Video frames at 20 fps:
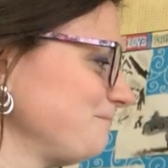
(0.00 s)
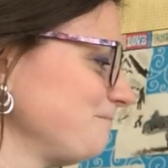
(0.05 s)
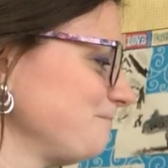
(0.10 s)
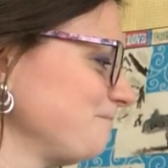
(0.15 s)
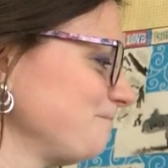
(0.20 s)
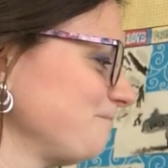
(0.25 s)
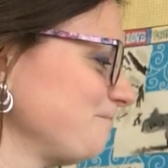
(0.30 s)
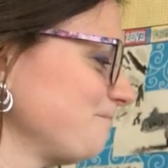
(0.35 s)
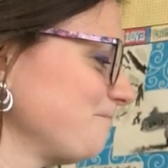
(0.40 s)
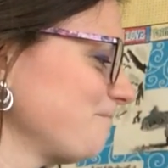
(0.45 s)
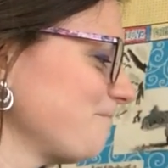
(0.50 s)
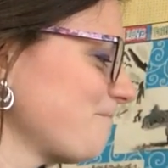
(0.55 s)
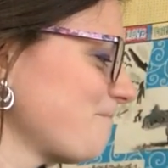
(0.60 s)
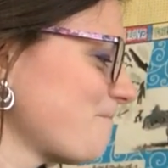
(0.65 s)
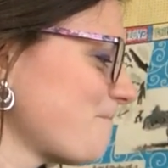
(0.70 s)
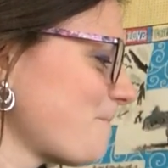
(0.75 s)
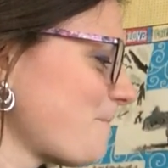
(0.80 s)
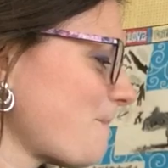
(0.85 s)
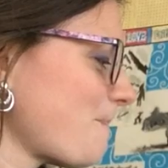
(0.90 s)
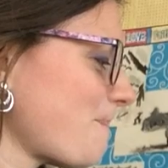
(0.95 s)

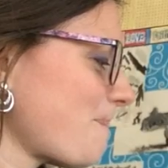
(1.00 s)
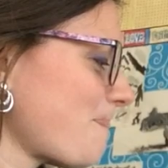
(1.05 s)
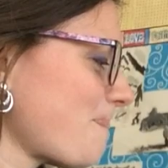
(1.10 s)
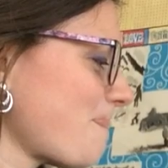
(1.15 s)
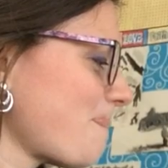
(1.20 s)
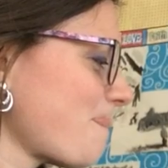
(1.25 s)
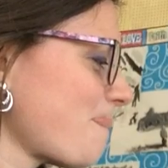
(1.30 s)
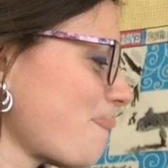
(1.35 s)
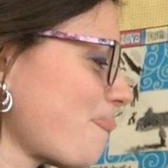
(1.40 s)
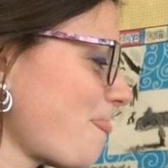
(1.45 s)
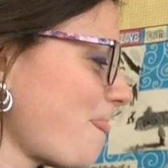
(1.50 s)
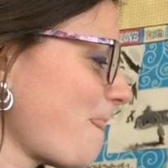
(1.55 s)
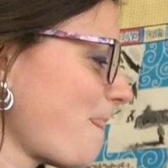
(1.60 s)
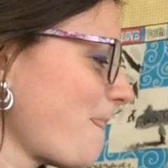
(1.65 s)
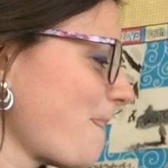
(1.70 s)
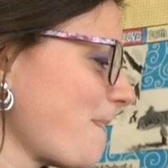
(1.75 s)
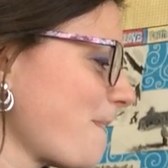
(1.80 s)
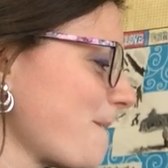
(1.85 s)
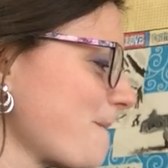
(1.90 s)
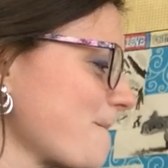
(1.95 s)

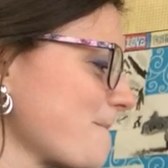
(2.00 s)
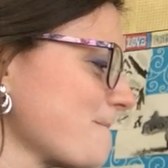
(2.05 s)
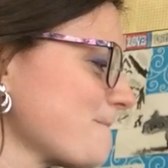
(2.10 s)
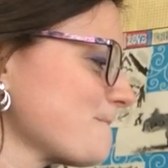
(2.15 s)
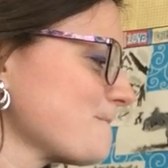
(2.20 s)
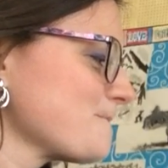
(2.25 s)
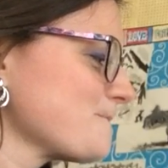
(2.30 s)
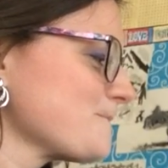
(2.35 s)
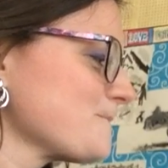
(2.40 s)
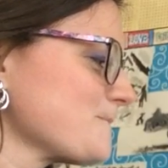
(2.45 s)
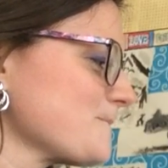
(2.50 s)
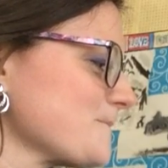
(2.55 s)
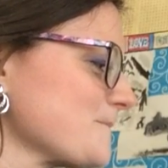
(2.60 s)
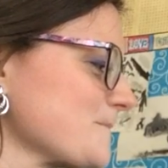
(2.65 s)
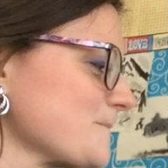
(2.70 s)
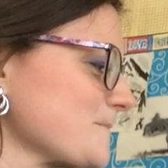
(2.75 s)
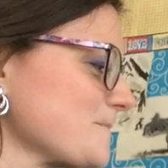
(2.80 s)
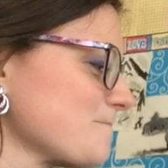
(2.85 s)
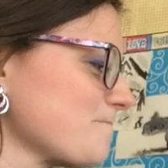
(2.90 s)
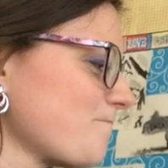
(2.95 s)

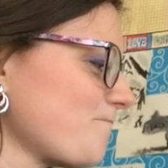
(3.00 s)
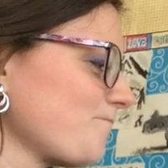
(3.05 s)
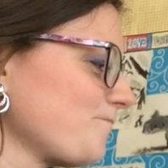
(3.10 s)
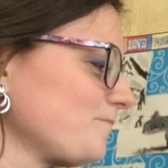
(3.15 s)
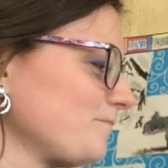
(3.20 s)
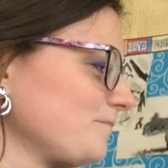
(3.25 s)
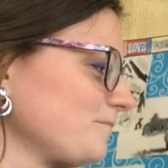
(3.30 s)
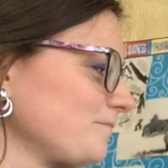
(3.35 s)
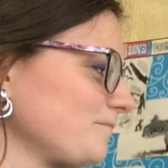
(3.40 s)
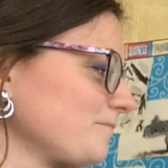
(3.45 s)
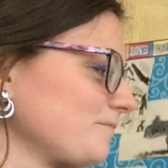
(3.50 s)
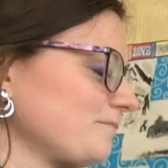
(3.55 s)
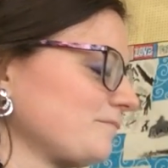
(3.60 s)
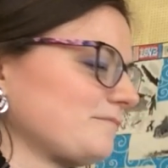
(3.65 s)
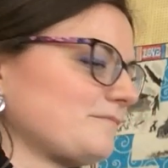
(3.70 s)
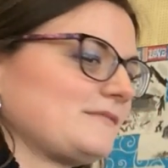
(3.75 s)
Nothing is said.